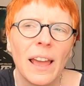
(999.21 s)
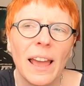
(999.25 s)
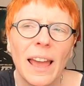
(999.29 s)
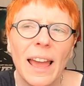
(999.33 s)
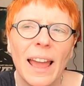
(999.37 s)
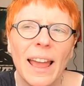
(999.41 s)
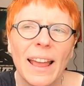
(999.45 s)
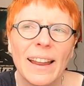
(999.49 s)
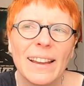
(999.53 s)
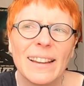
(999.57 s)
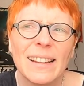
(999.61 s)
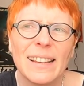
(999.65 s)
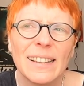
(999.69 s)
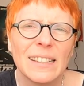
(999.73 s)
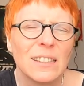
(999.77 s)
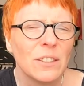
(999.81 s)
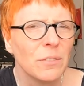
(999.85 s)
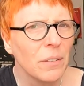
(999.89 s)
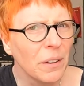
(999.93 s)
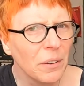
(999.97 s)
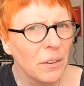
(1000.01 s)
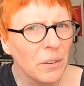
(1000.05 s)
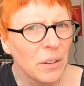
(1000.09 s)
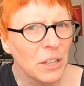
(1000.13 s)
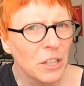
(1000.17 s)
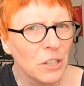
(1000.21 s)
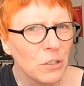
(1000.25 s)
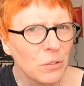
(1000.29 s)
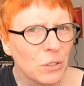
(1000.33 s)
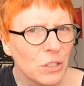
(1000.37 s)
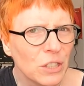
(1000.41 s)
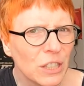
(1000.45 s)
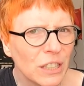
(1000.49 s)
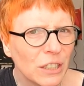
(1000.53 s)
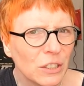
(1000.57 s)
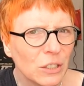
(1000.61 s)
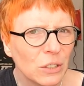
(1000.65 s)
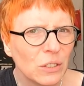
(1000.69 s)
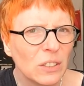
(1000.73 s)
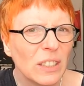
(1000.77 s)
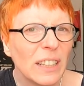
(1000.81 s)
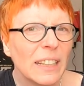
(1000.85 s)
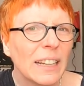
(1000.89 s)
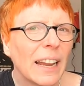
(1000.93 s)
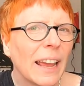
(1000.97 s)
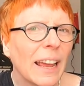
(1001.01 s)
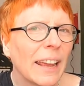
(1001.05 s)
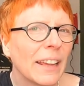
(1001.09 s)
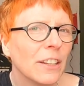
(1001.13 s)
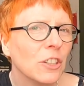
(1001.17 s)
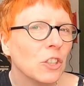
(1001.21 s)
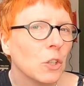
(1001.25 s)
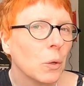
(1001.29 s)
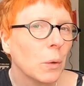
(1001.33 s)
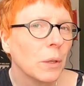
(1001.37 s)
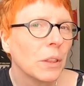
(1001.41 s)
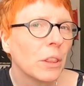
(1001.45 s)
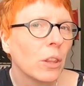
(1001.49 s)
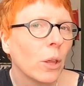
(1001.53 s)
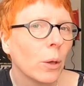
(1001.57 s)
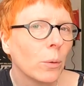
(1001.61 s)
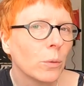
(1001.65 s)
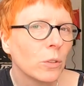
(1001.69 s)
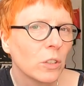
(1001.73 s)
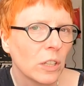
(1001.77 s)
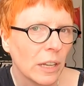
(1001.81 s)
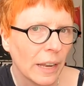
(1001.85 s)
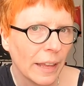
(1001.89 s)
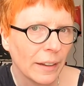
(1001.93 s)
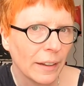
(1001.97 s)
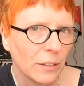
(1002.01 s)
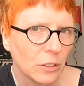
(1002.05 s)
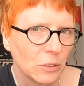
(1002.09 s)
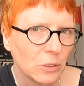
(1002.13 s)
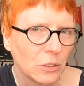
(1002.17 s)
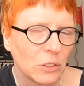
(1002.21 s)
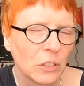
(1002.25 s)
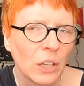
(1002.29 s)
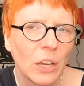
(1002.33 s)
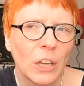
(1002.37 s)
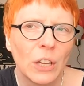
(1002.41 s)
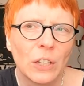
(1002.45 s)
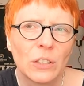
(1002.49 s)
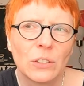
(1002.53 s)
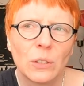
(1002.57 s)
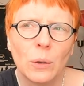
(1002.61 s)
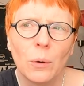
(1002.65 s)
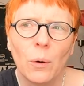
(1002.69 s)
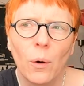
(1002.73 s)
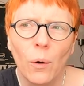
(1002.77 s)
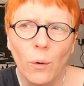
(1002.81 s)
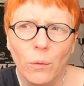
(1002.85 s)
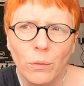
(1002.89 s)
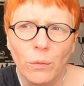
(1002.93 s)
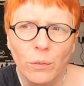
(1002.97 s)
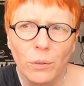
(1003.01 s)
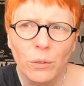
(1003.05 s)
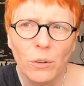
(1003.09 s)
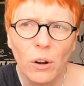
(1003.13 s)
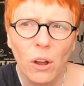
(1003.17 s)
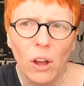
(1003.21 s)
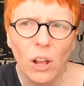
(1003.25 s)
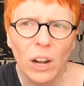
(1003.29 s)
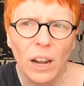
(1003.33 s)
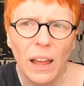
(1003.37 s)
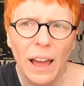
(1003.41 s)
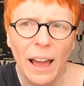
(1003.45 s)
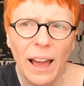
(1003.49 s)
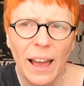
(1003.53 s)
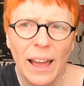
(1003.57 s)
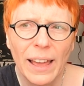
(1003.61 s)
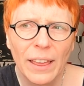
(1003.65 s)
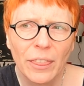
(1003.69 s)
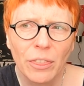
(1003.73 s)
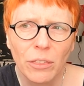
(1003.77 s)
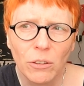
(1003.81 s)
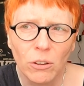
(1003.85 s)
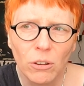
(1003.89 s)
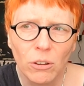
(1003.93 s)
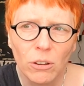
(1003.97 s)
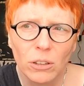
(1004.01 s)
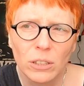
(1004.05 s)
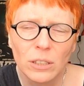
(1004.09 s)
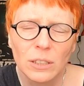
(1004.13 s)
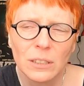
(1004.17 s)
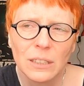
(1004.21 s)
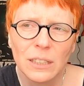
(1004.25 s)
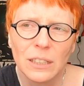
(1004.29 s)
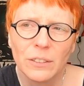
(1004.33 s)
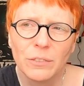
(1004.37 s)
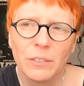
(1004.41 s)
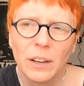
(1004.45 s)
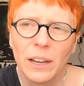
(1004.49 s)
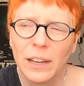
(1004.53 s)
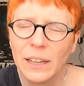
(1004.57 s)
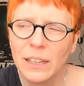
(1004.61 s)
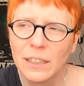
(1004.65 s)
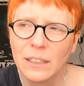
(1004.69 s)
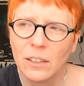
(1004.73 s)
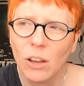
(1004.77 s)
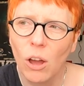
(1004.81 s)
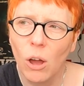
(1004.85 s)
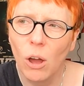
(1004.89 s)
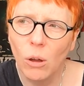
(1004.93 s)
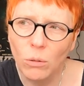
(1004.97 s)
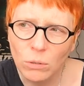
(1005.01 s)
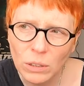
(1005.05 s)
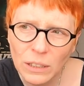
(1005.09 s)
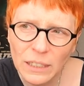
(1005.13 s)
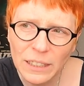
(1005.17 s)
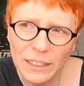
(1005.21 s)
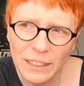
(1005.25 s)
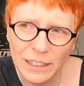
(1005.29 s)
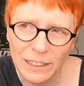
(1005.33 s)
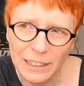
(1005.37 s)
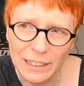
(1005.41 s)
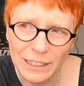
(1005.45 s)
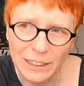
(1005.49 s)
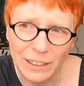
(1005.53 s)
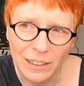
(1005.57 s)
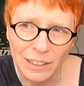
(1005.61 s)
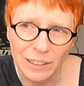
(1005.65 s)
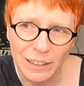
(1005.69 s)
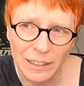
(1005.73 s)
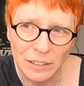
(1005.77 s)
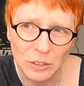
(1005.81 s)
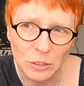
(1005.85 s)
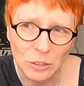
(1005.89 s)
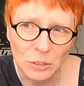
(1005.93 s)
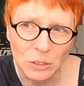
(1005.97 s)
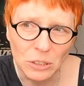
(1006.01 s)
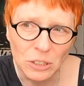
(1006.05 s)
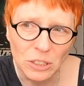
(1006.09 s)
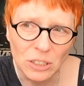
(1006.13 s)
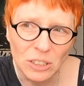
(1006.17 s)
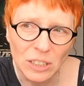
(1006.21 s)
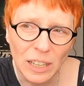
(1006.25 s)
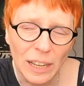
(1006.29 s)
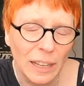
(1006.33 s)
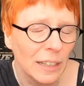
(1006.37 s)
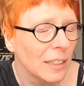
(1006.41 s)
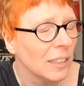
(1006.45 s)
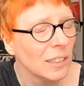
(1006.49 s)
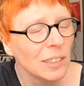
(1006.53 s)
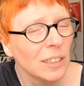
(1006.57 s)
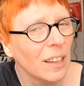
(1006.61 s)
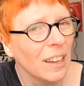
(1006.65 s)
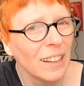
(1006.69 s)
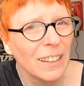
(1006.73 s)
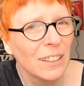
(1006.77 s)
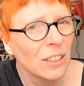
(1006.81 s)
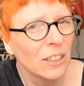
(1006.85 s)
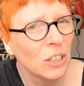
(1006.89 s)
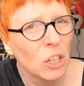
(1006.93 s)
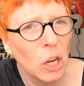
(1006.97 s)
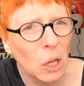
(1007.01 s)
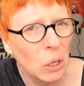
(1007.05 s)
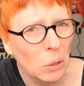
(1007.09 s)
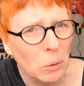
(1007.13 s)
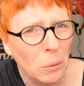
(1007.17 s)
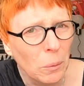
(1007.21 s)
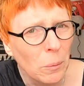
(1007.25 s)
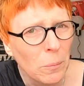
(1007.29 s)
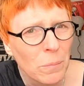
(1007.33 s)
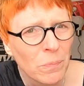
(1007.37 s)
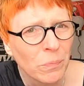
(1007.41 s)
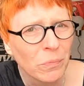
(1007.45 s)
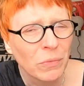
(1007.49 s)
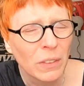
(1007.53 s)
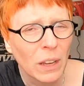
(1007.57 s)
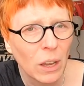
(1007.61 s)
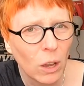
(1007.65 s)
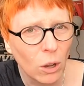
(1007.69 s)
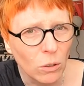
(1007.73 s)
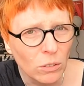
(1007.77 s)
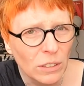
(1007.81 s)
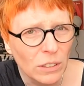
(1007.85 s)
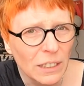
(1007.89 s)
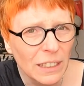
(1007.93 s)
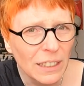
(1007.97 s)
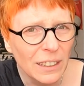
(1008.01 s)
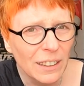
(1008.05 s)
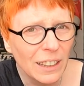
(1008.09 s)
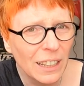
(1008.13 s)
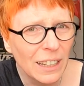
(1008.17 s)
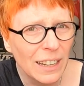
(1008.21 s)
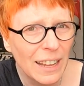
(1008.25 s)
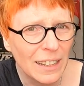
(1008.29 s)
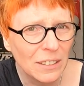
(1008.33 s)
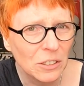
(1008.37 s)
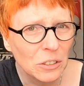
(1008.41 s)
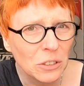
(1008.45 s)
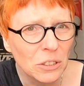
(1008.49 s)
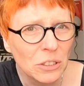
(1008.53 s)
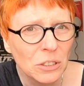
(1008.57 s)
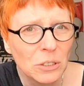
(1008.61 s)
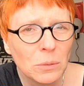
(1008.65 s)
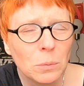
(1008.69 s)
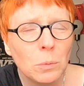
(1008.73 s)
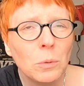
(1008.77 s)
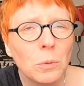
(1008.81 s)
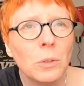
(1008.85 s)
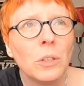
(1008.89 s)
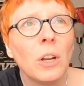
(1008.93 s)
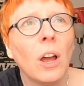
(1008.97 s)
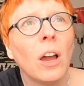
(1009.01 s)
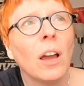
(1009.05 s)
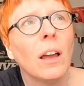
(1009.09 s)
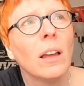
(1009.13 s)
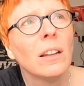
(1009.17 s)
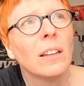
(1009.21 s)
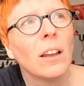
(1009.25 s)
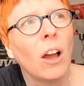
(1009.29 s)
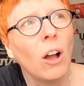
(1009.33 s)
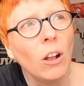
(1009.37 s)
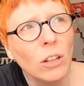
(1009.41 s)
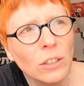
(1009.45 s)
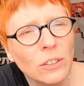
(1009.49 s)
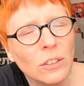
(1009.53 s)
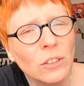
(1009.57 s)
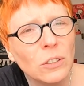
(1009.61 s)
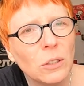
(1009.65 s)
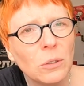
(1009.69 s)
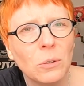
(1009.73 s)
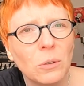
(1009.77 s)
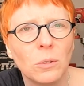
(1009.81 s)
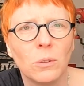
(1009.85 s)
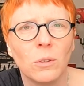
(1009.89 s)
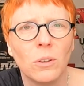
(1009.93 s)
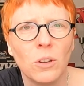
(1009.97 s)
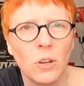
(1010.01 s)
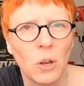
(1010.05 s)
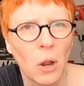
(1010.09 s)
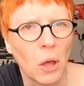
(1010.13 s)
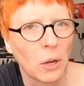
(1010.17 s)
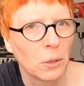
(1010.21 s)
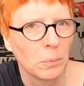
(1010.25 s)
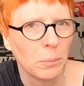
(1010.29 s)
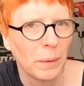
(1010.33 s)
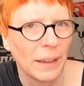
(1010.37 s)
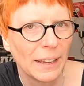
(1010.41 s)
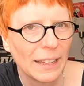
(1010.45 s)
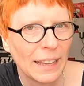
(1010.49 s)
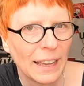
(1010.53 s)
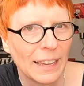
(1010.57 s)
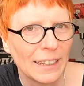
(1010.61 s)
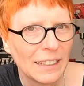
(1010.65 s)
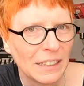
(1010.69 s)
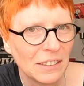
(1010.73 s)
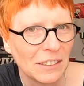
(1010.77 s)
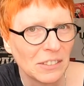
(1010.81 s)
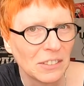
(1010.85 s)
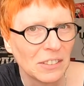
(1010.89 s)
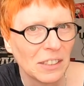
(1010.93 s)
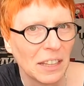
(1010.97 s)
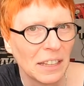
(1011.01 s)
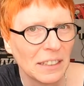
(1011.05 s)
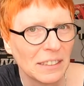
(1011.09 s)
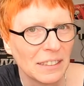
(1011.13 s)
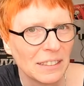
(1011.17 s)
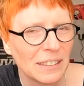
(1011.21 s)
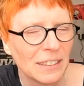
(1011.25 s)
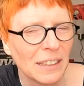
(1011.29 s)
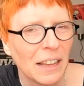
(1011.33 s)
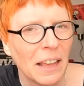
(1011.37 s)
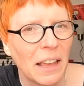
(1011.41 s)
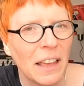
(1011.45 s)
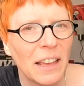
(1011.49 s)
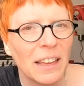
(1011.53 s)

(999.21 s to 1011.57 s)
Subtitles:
And it's very interesting to see, and I enjoyed those letters. So overall, I thought if I'd only liked the letters and decided no, only the letters would also not make any sense.